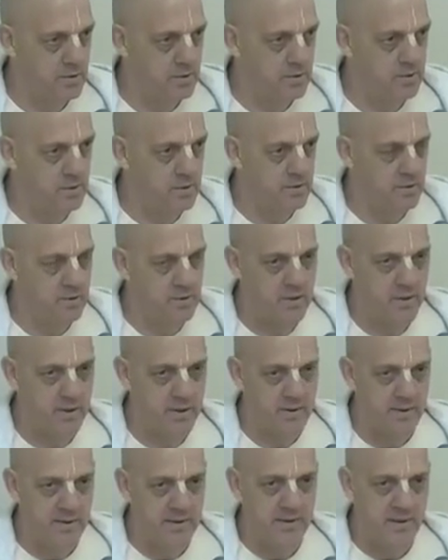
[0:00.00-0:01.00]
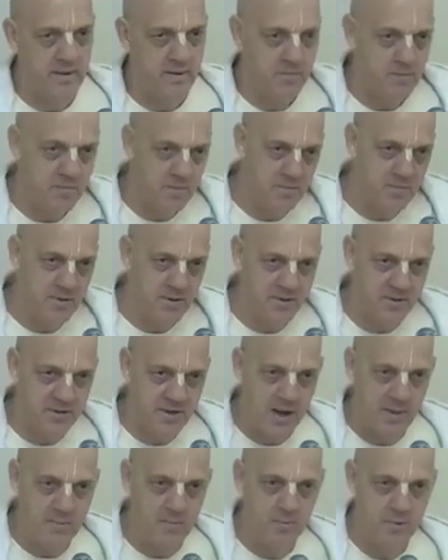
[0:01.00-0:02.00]
Like, remember that
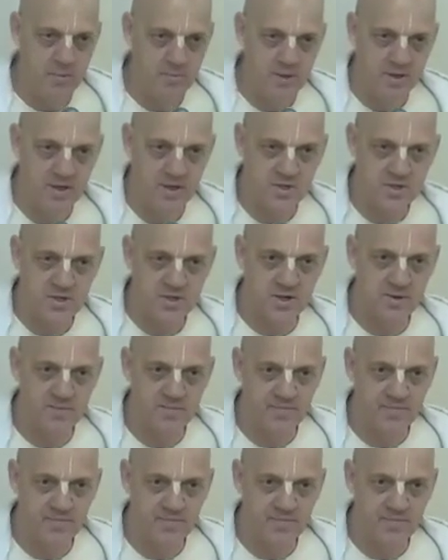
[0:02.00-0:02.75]
couple we met yesterday